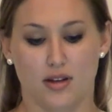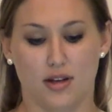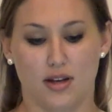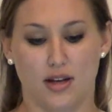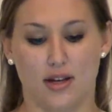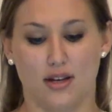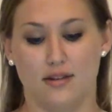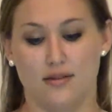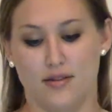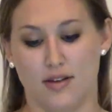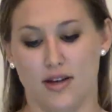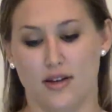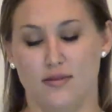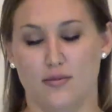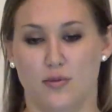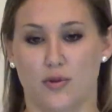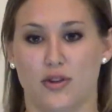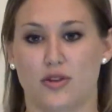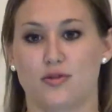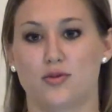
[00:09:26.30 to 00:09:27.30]

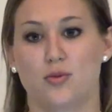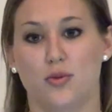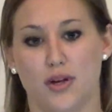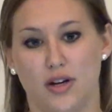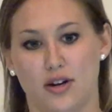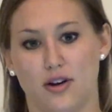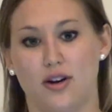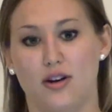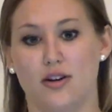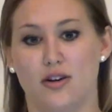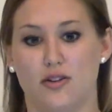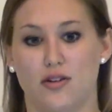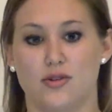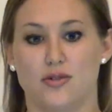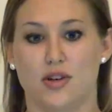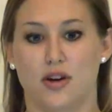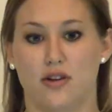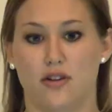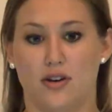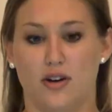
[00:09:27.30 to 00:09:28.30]
And with Twitter and all
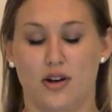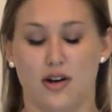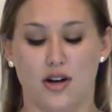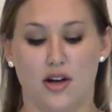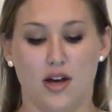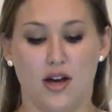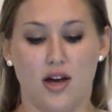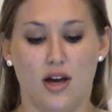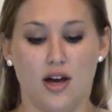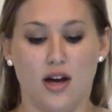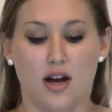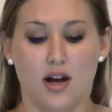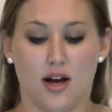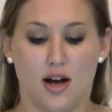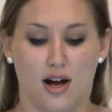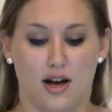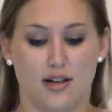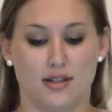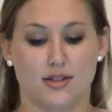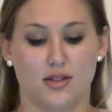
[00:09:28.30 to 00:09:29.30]
those other
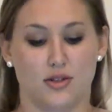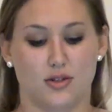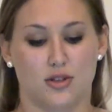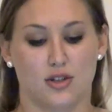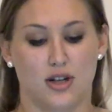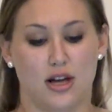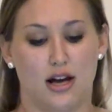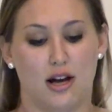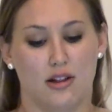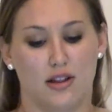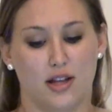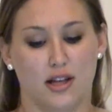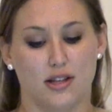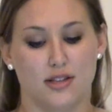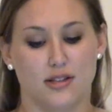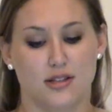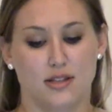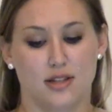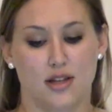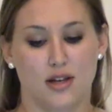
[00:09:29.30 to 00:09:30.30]
social
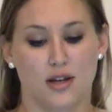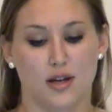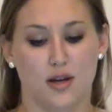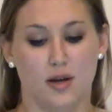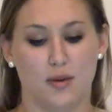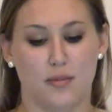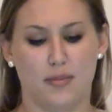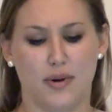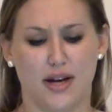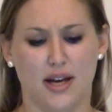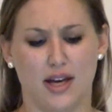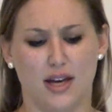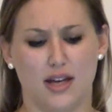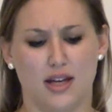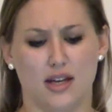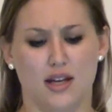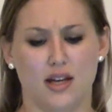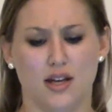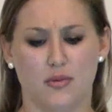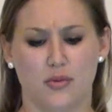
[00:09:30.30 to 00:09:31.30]
outlets, but
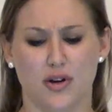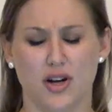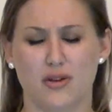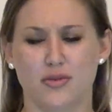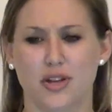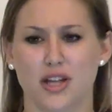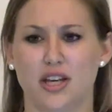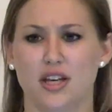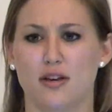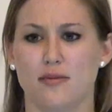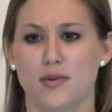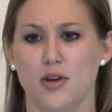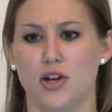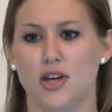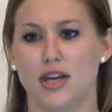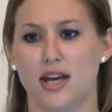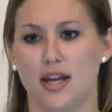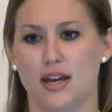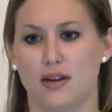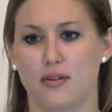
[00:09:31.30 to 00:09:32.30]
we're not really
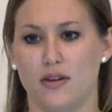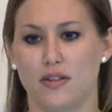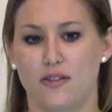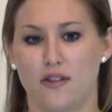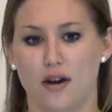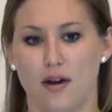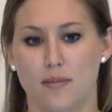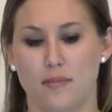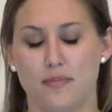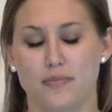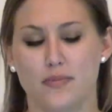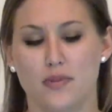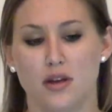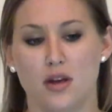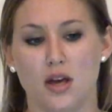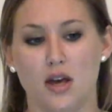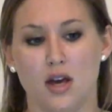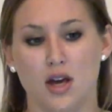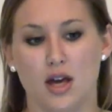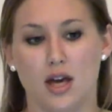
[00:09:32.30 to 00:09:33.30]
communicating with them.
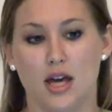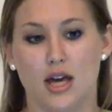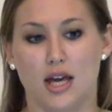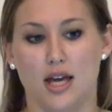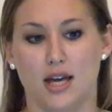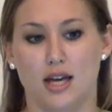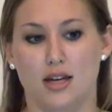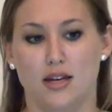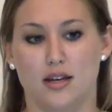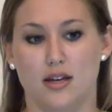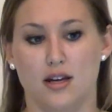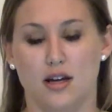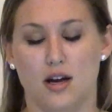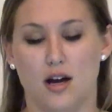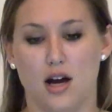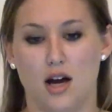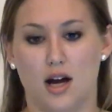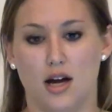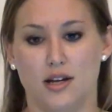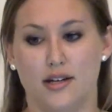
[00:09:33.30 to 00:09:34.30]
In
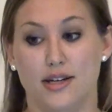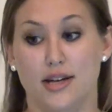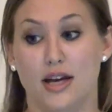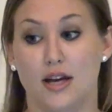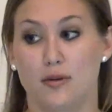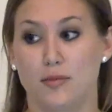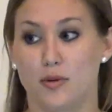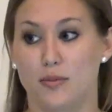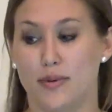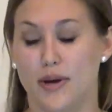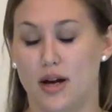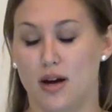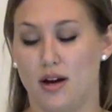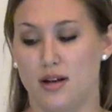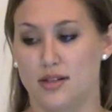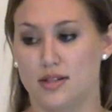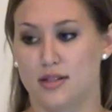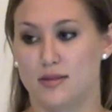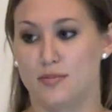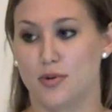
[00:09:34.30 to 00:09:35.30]
Naomi
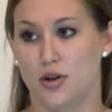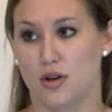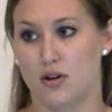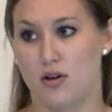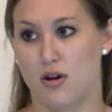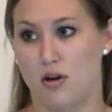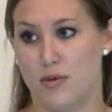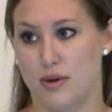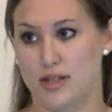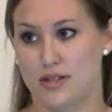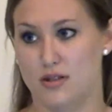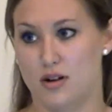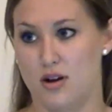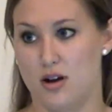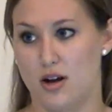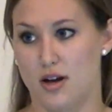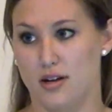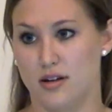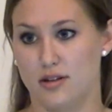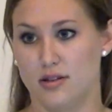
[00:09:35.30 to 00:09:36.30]
Barron's book, Always
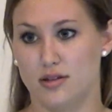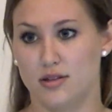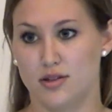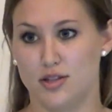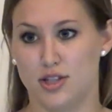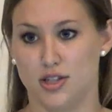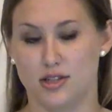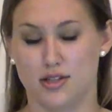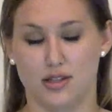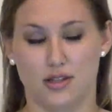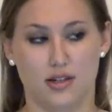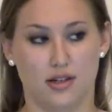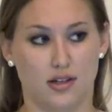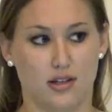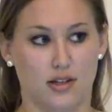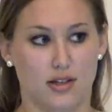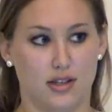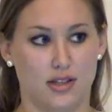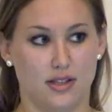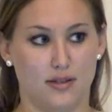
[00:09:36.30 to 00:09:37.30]
On, she's a
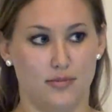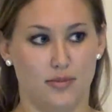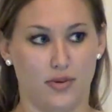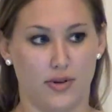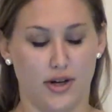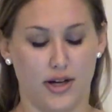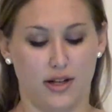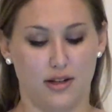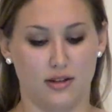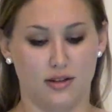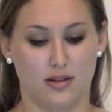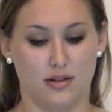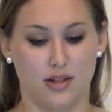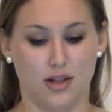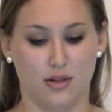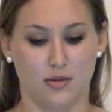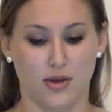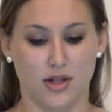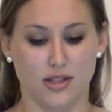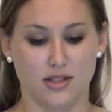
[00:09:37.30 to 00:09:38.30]
contemporary
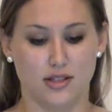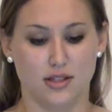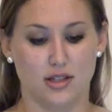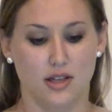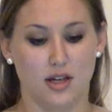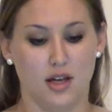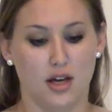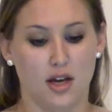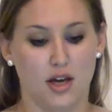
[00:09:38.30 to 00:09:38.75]
linguist